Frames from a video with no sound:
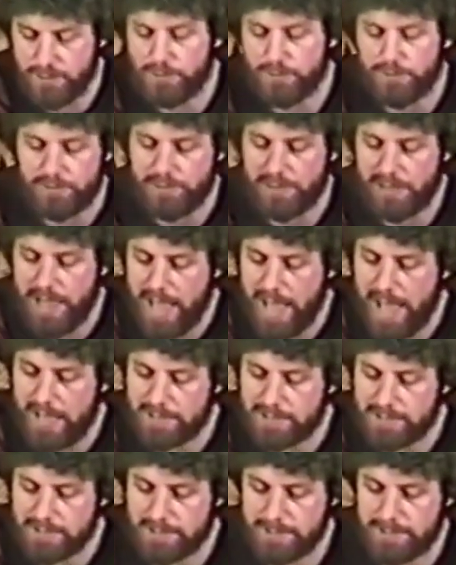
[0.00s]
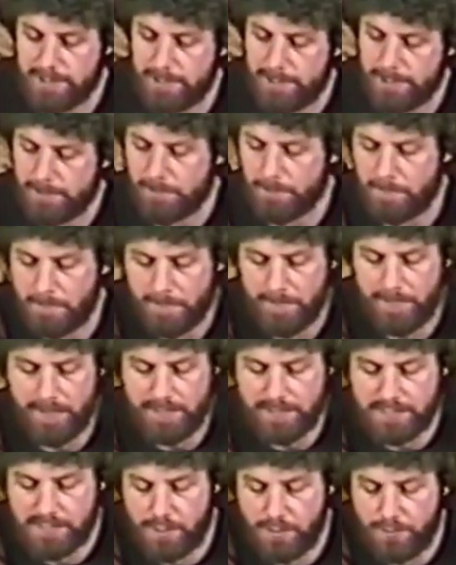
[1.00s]
and you last.
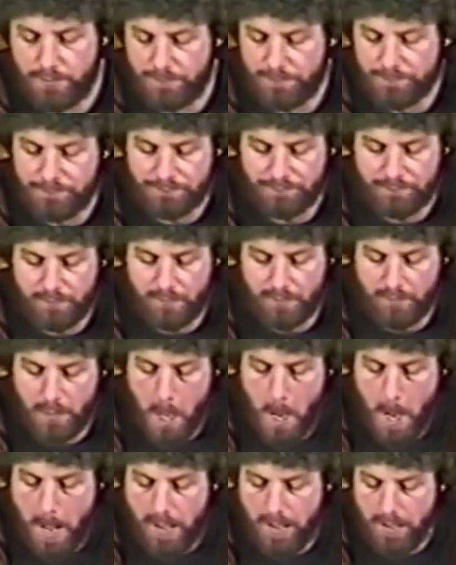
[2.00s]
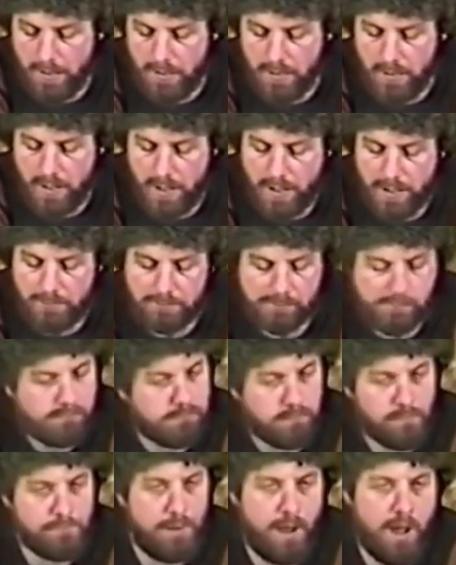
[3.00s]
And so, um,
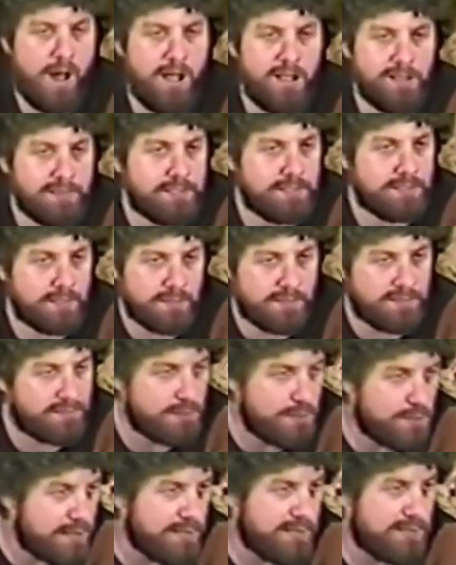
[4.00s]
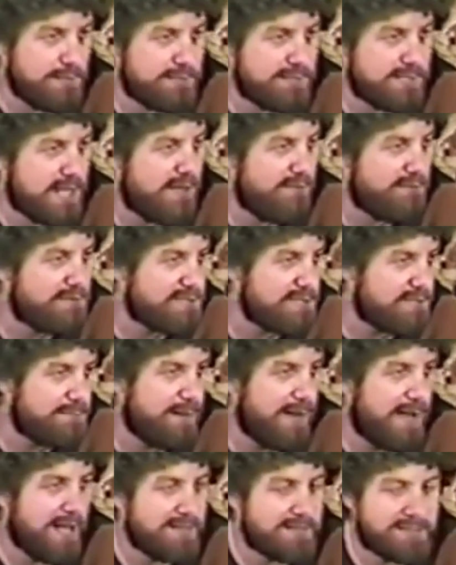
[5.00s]
Paul didn't look at himself as an
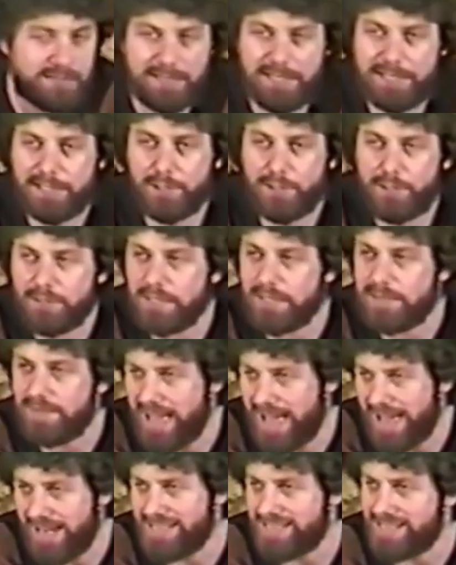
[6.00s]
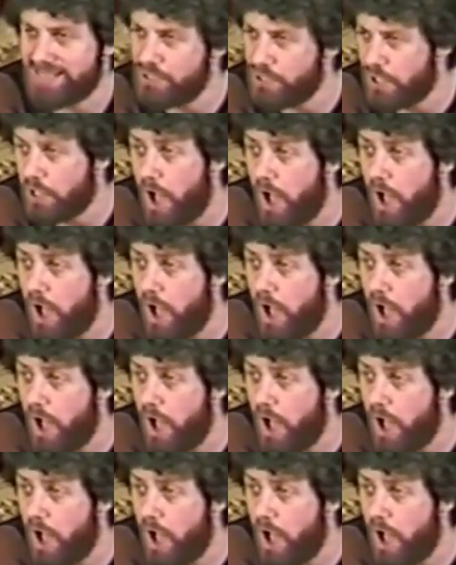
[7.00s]
apostle. He looked at that as his